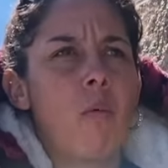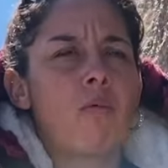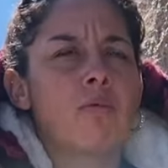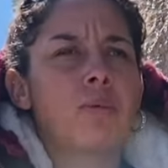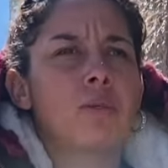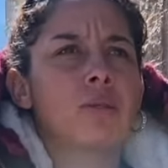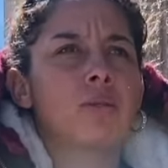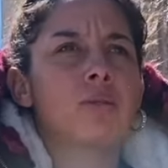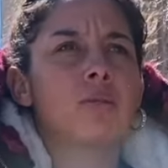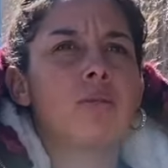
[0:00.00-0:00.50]

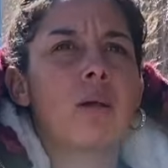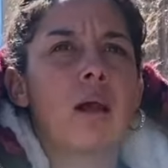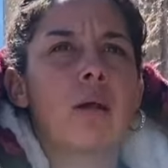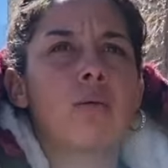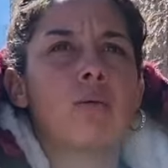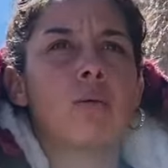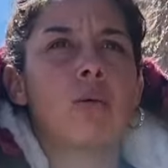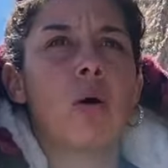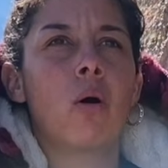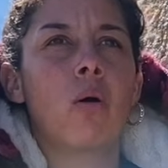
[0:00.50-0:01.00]
Feeling like
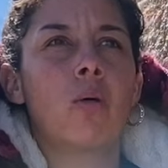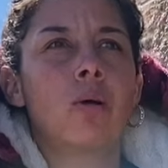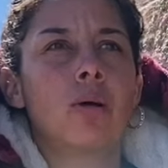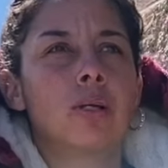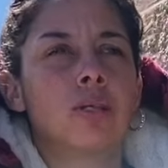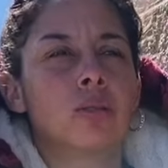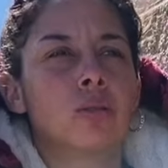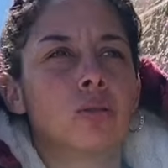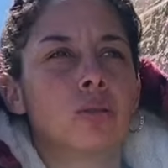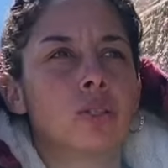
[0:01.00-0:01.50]
no
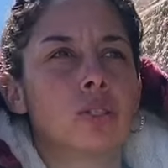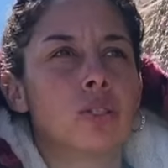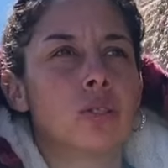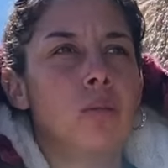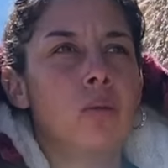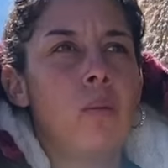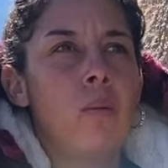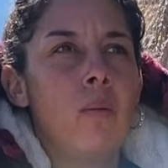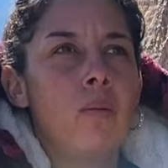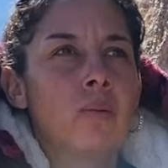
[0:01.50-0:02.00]

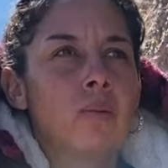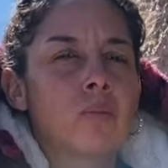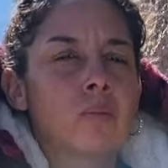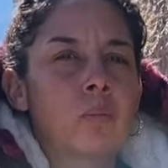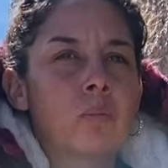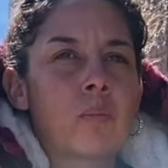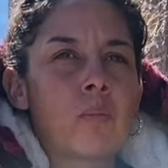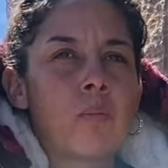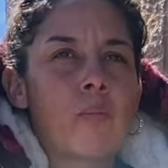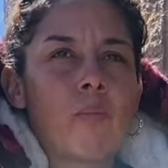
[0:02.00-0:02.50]
energy.
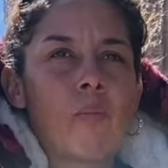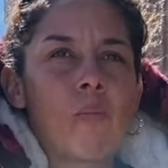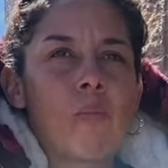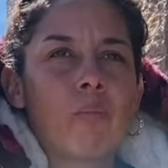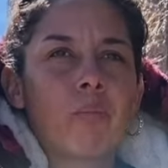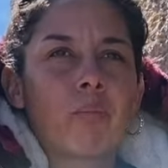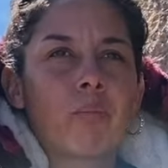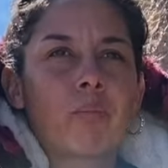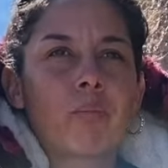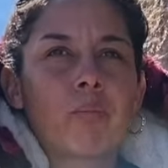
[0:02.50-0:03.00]

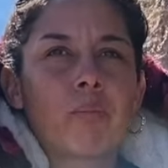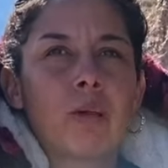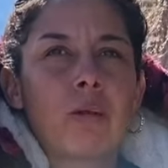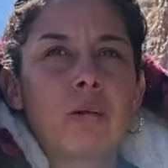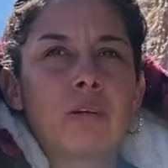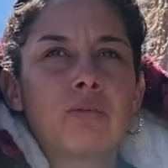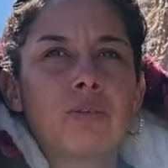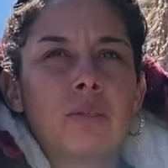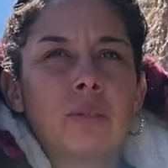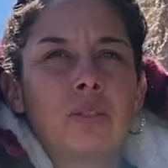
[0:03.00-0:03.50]

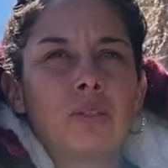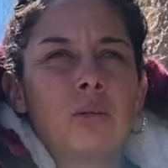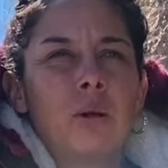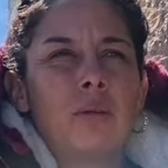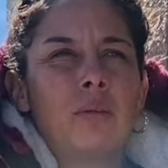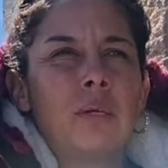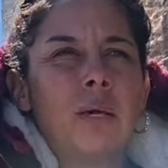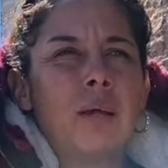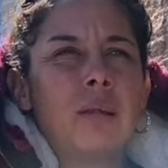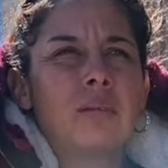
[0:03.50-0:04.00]
It's feeling so
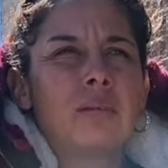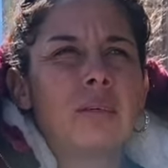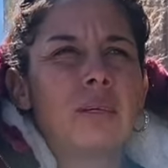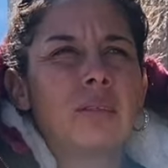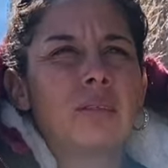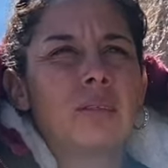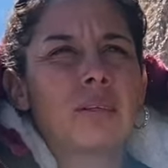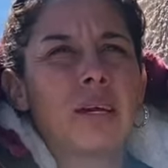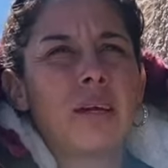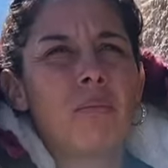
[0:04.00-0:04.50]
dead on the
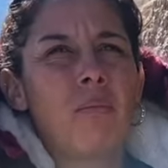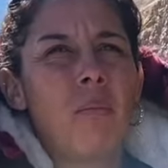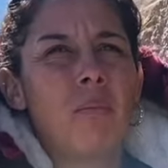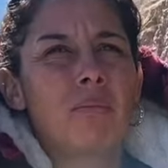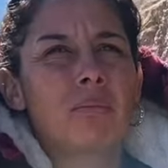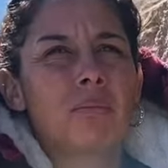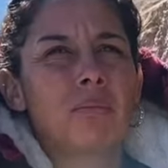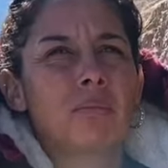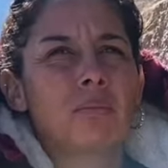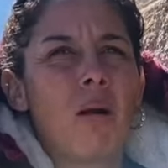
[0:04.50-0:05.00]
inside.
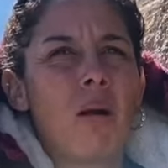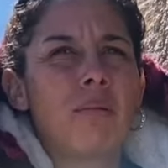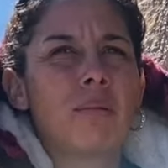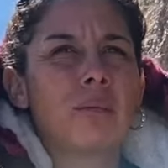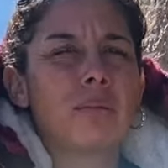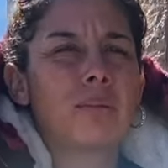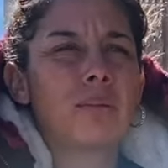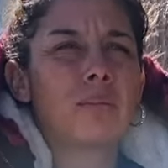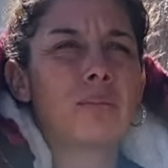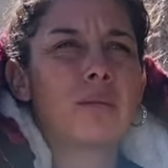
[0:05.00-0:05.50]

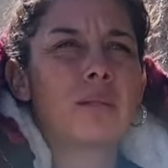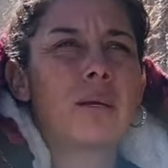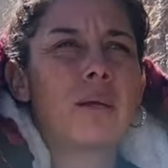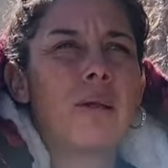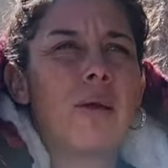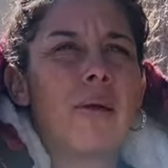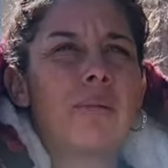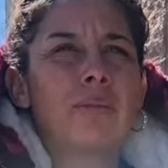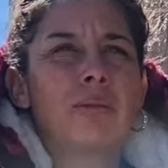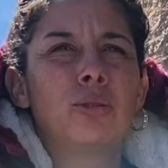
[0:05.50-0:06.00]
Not being able to
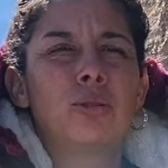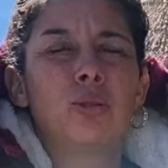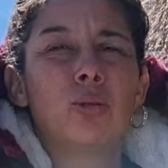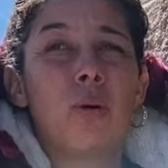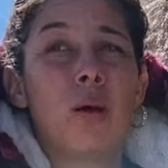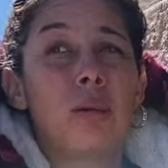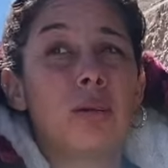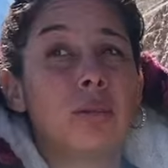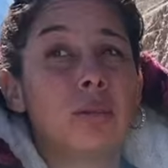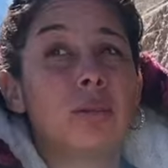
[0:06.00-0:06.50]
get up and do
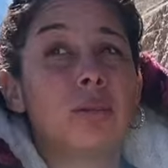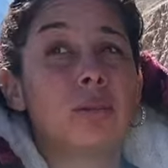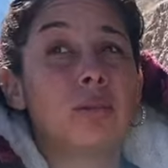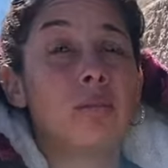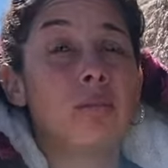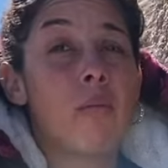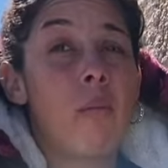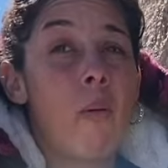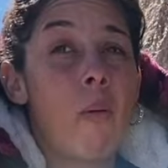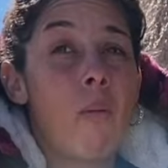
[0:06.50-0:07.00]
anything.